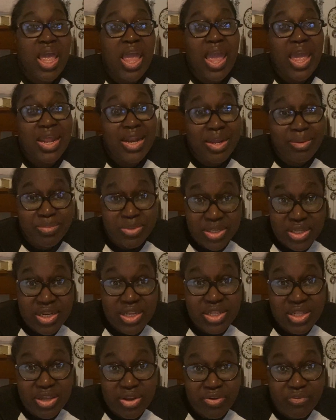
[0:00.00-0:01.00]
and I'm
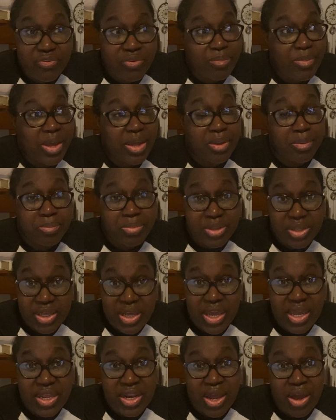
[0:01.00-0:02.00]
sitting there for my complete
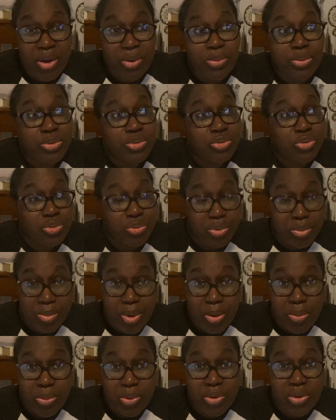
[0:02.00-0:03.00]
8 hours doing
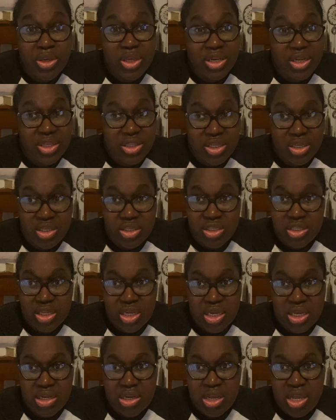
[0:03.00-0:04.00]
my work, getting things
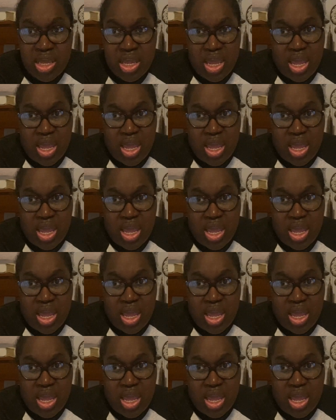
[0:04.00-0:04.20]
done,